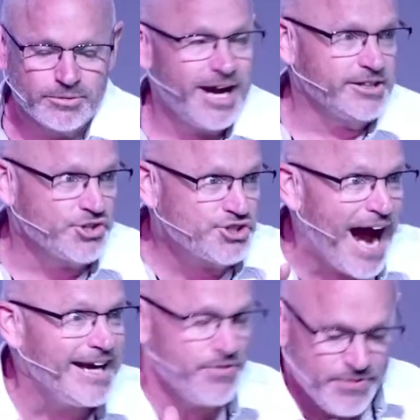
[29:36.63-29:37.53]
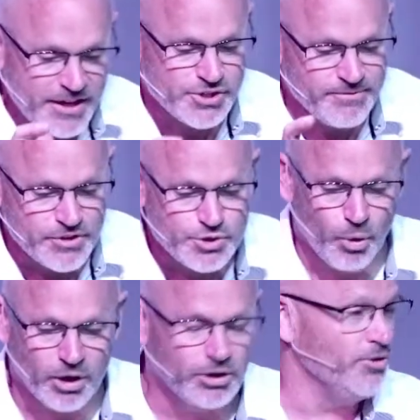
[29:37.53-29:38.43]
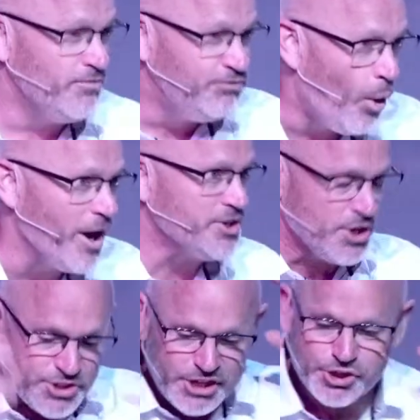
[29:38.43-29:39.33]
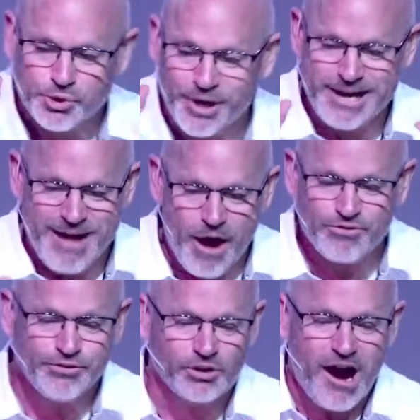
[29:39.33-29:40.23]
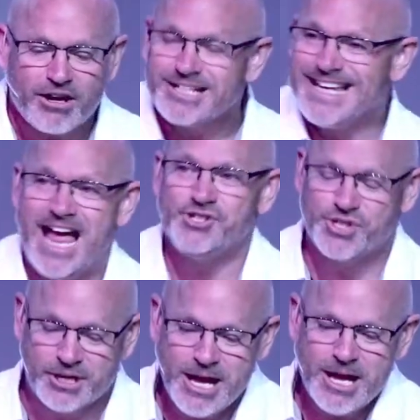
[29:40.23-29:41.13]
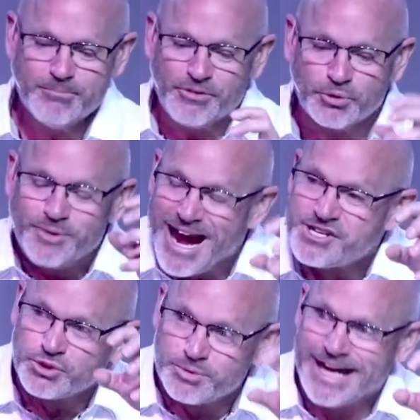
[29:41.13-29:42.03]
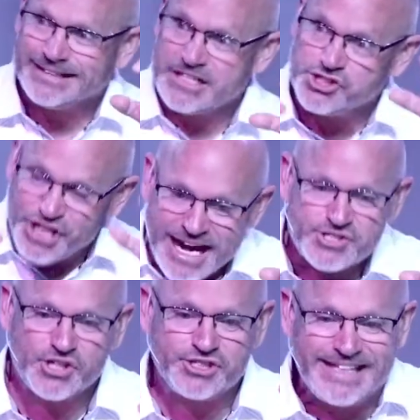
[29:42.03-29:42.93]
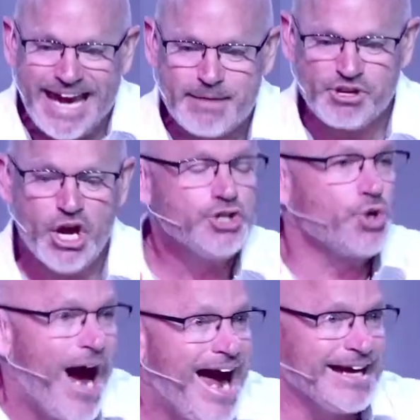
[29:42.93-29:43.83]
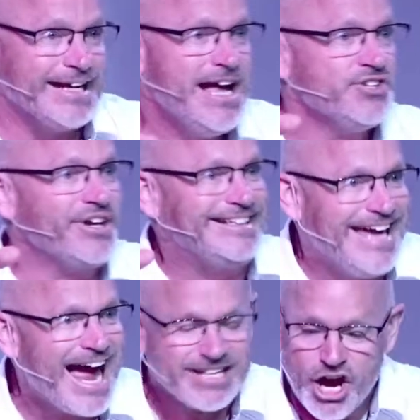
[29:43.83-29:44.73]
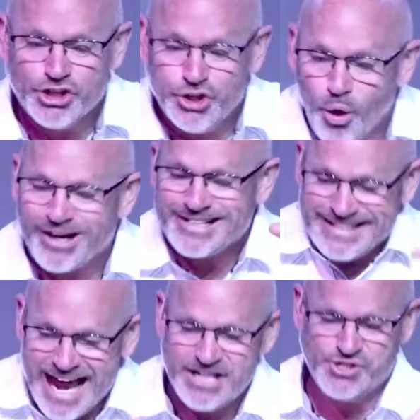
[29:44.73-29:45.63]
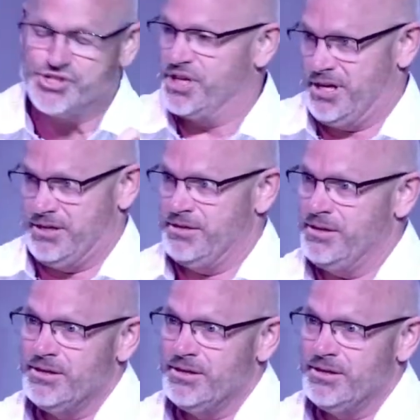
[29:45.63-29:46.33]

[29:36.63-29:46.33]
Right? The shiny things of this world, the voices that scream out for our attention. But the resurrected Jesus keeps trying to get your attention.